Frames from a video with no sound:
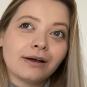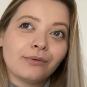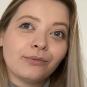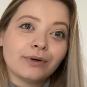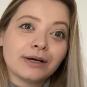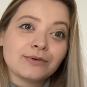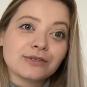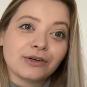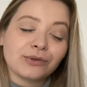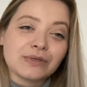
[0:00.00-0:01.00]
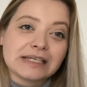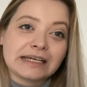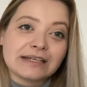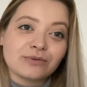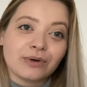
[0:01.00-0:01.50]
What I was going to say
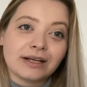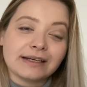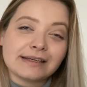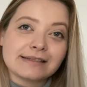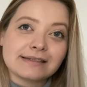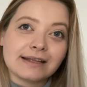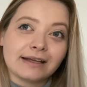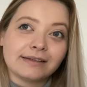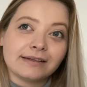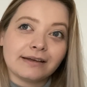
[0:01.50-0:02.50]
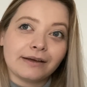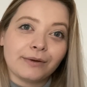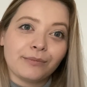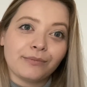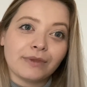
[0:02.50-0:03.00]
as well is that
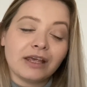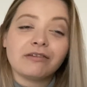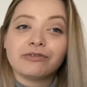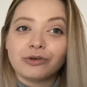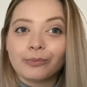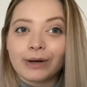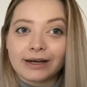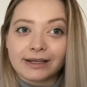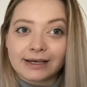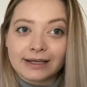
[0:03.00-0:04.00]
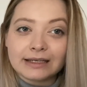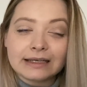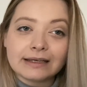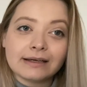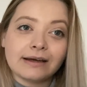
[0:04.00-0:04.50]
if you're planning
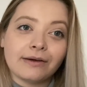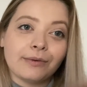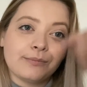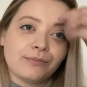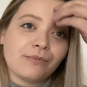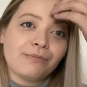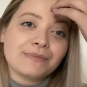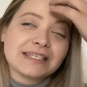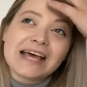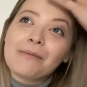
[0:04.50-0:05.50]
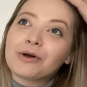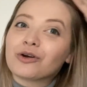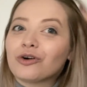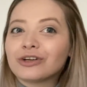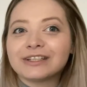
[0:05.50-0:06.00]
any summer
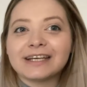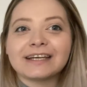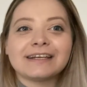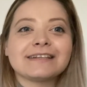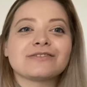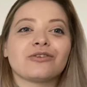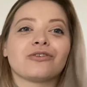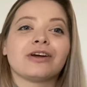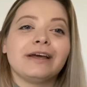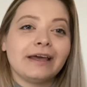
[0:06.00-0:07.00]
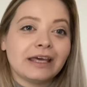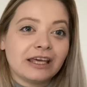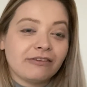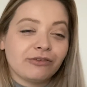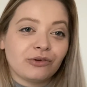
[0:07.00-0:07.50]
holidays, or
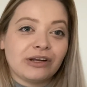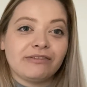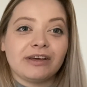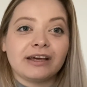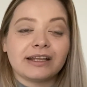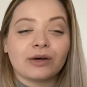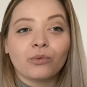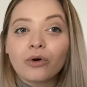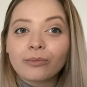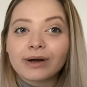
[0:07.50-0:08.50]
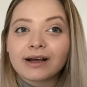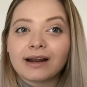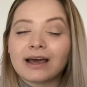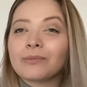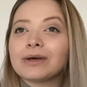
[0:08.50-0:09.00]
if you're living in a warmer
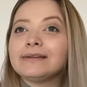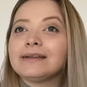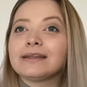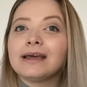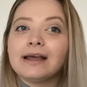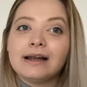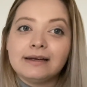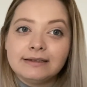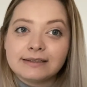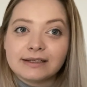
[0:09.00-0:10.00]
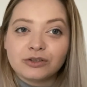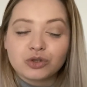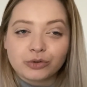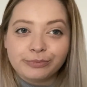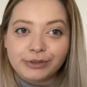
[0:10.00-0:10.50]
climate, then linen should be